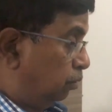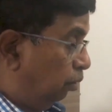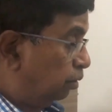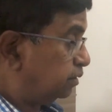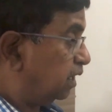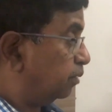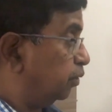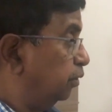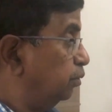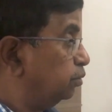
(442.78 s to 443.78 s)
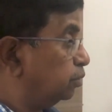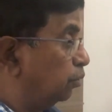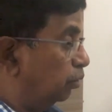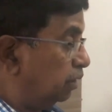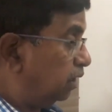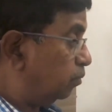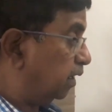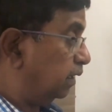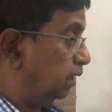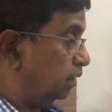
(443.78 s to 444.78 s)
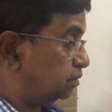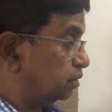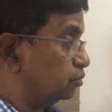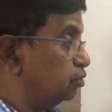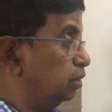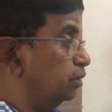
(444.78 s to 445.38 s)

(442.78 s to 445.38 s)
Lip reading: Clones are produced only by asexual